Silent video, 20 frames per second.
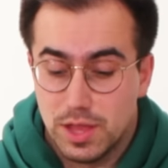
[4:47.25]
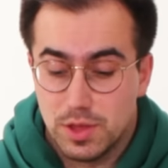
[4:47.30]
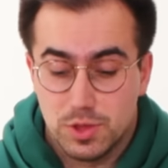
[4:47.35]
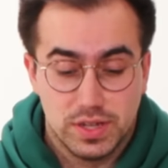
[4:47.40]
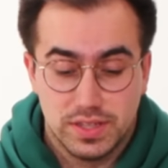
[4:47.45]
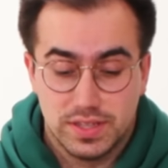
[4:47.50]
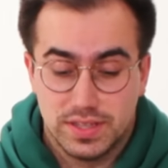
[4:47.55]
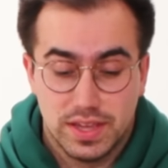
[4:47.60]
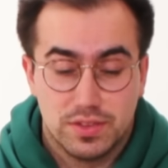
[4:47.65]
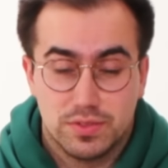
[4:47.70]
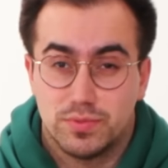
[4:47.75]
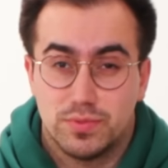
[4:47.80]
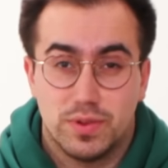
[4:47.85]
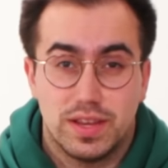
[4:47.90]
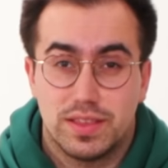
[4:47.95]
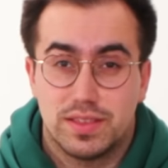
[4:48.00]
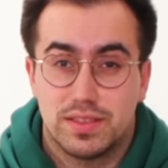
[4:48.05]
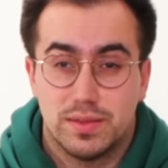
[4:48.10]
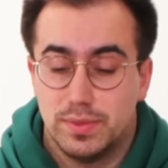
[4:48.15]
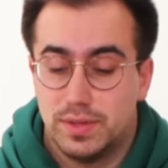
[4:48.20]
actually taste really
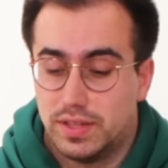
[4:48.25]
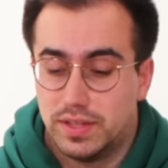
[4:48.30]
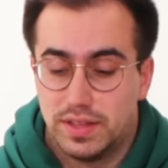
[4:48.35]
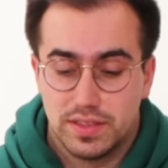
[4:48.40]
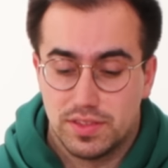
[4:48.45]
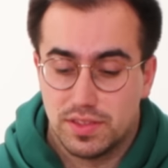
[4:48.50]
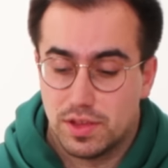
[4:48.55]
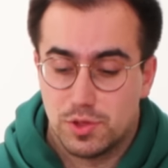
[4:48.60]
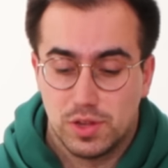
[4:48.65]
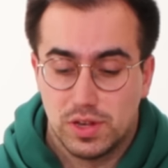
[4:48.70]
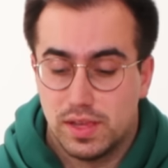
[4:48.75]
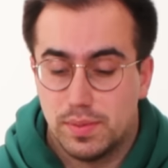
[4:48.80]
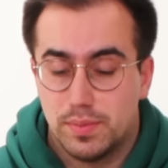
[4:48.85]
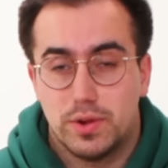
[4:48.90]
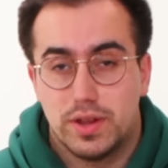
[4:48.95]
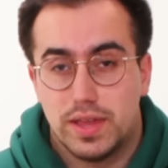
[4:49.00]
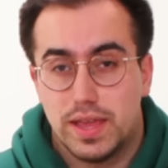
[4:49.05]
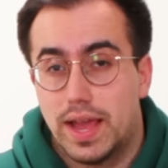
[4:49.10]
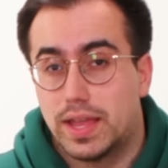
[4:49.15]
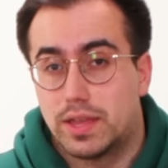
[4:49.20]
similar. That's actually a
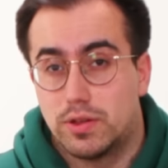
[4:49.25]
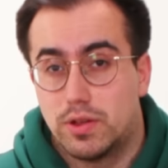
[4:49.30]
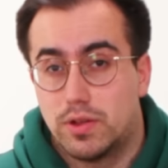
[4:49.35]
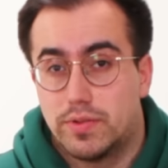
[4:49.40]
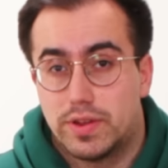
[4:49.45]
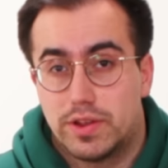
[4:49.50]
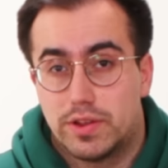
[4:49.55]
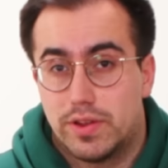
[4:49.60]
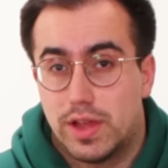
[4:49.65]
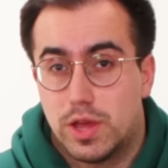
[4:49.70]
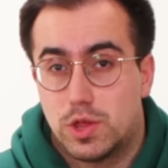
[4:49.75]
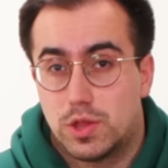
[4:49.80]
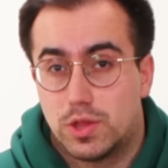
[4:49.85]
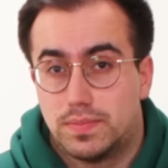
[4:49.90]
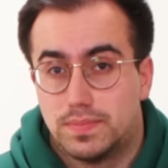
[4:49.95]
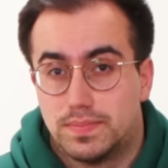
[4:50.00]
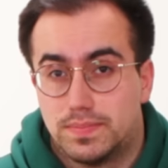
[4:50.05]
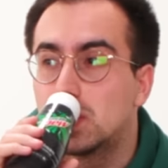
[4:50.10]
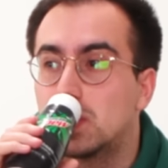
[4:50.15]
pretty accurate recreation.